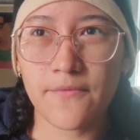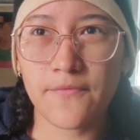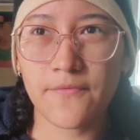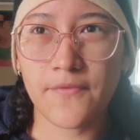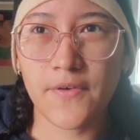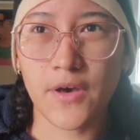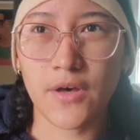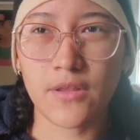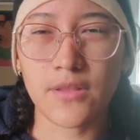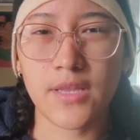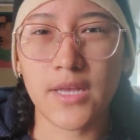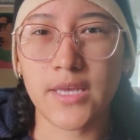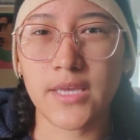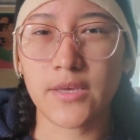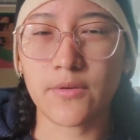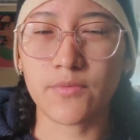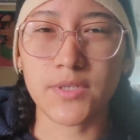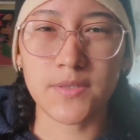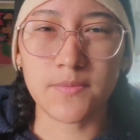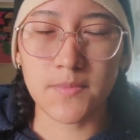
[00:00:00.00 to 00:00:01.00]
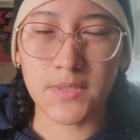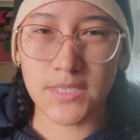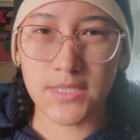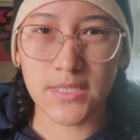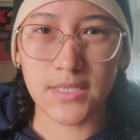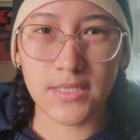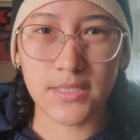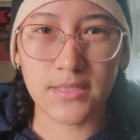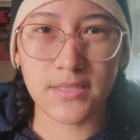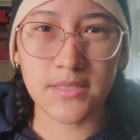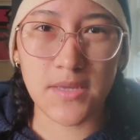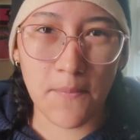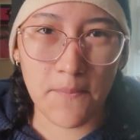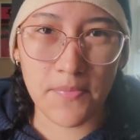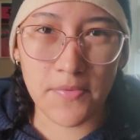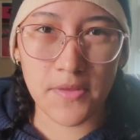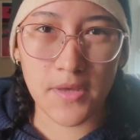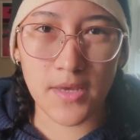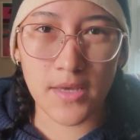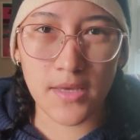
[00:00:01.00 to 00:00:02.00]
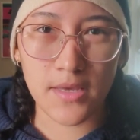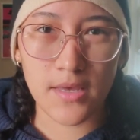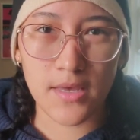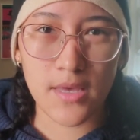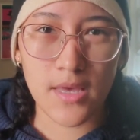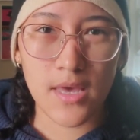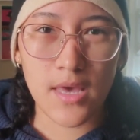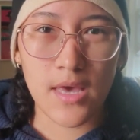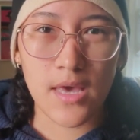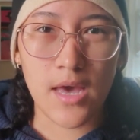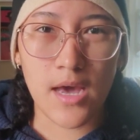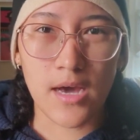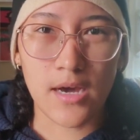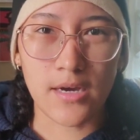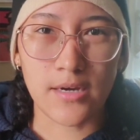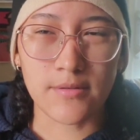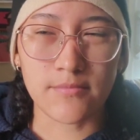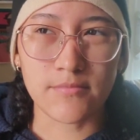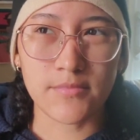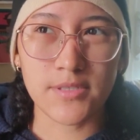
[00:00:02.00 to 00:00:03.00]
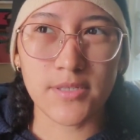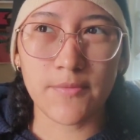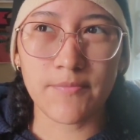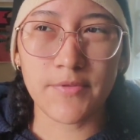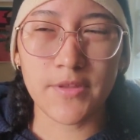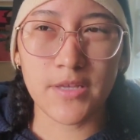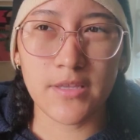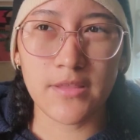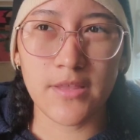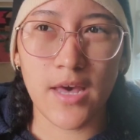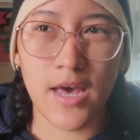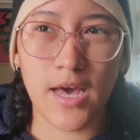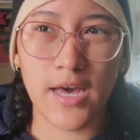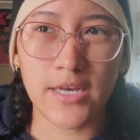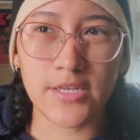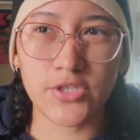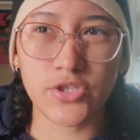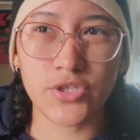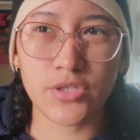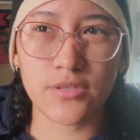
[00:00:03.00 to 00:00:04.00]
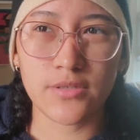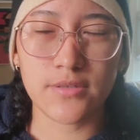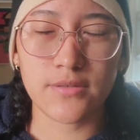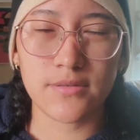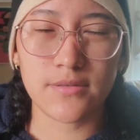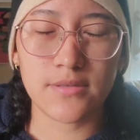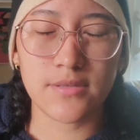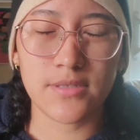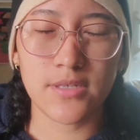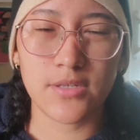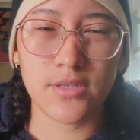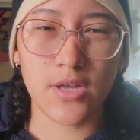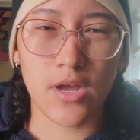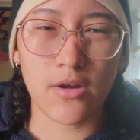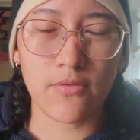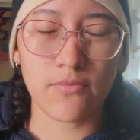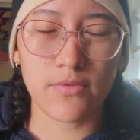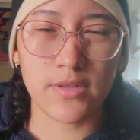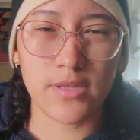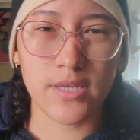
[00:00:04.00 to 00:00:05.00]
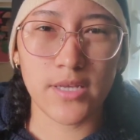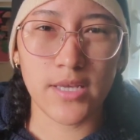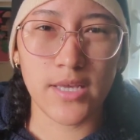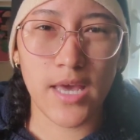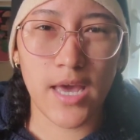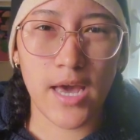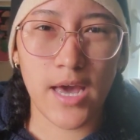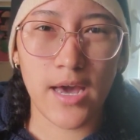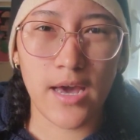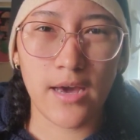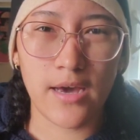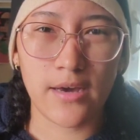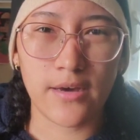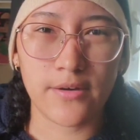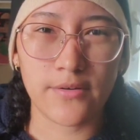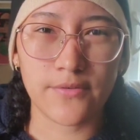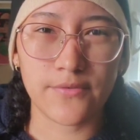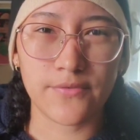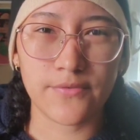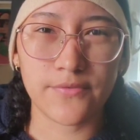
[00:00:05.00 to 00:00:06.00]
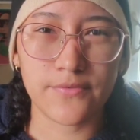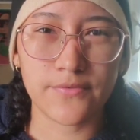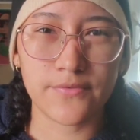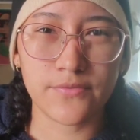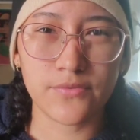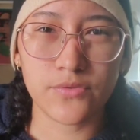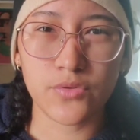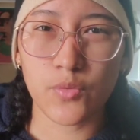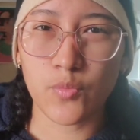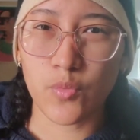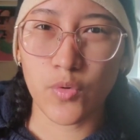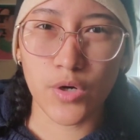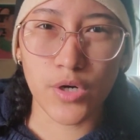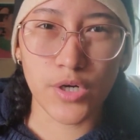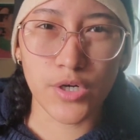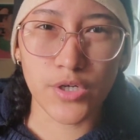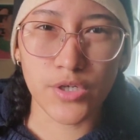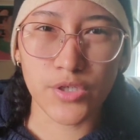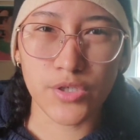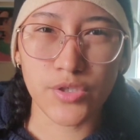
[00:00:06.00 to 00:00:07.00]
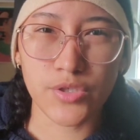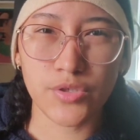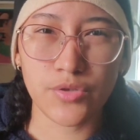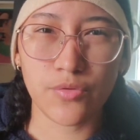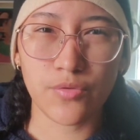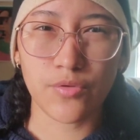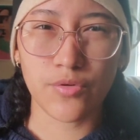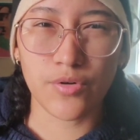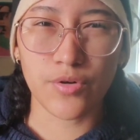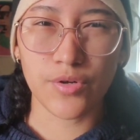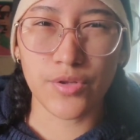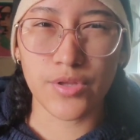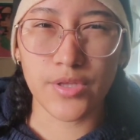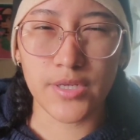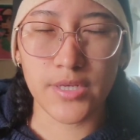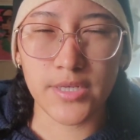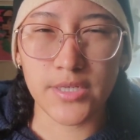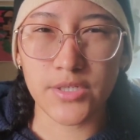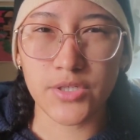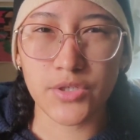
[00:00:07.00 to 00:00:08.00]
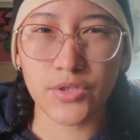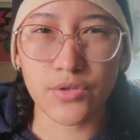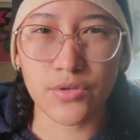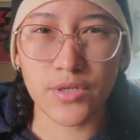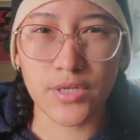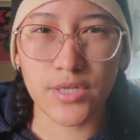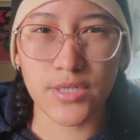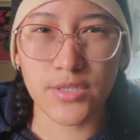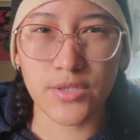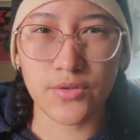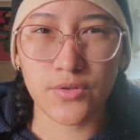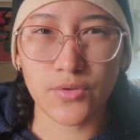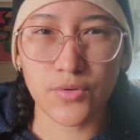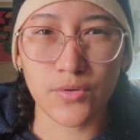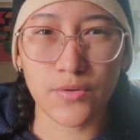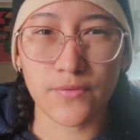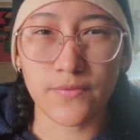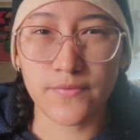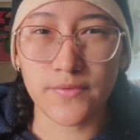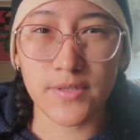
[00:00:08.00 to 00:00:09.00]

felt like it was missing something. Something that I just did not really have the words or the history to sort of